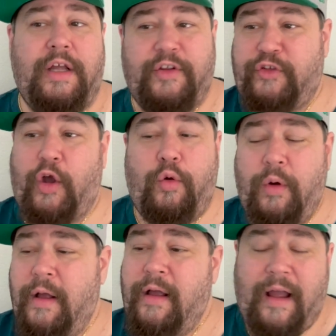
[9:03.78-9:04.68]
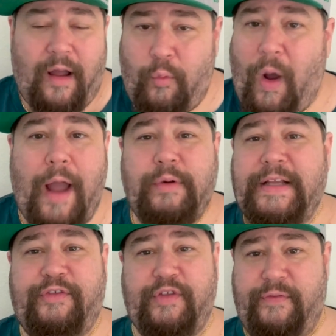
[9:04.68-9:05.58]
So why would he
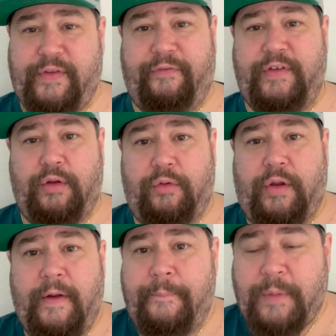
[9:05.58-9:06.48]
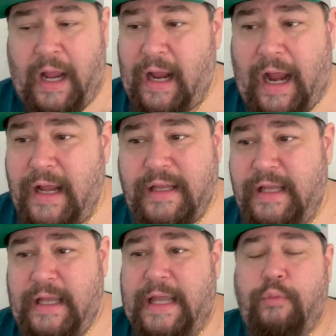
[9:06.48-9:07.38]
sniff the field? I, I,
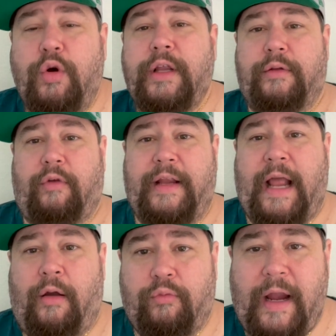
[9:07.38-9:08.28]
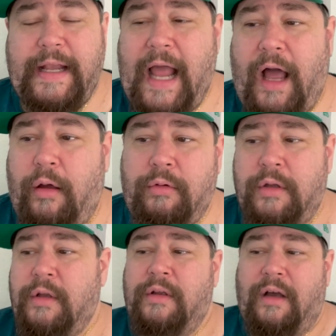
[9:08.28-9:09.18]
he wouldn't right now. Right now,
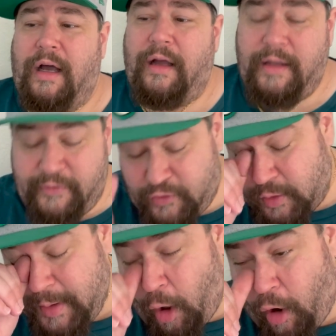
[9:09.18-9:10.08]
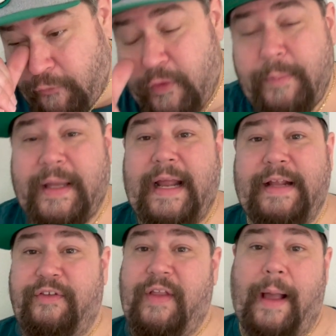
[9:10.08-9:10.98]
uh, it's going to be hard for him to get
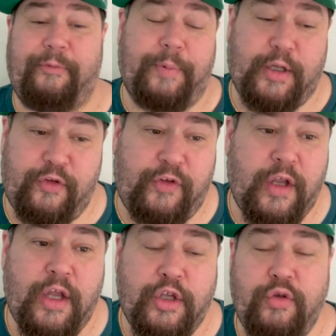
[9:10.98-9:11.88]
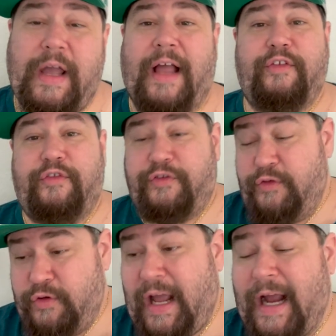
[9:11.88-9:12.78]
any snaps because you got
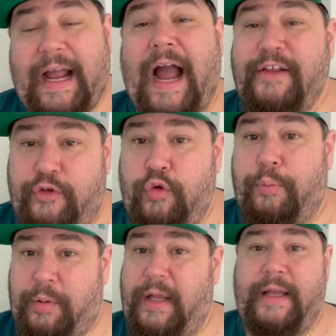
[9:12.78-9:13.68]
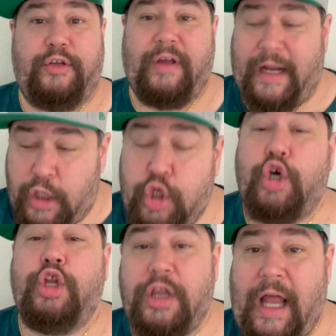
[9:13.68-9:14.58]
you got guys who are playing. You got
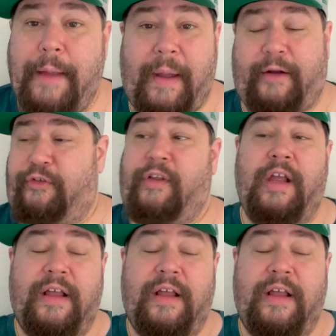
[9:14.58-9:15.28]
good linebackers.